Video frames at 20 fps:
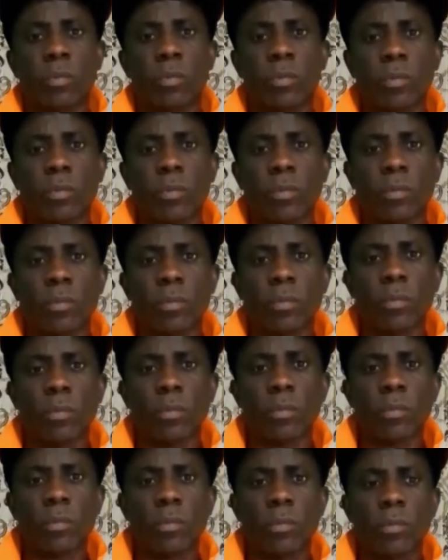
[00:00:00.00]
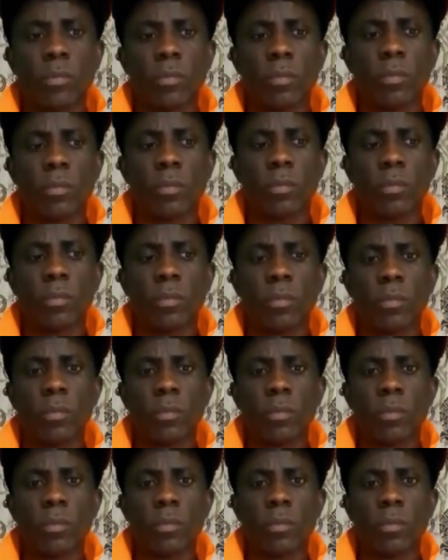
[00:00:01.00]

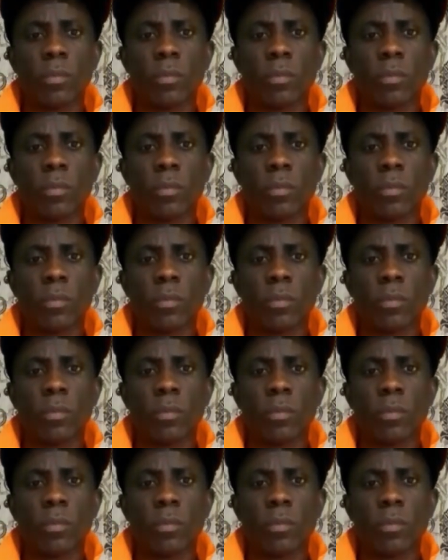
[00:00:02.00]
Nobody speaks.